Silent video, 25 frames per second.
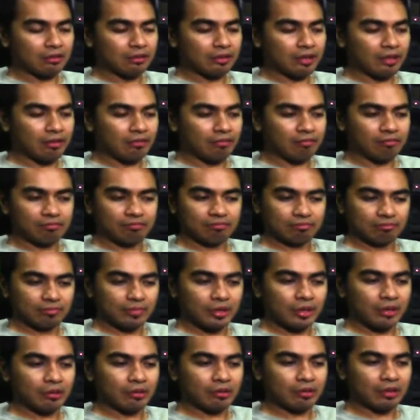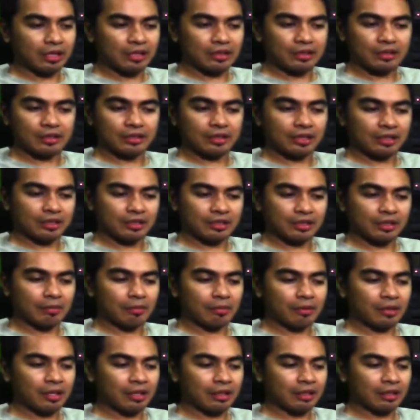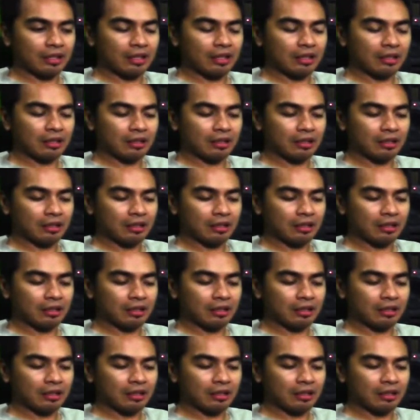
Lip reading: then that's something that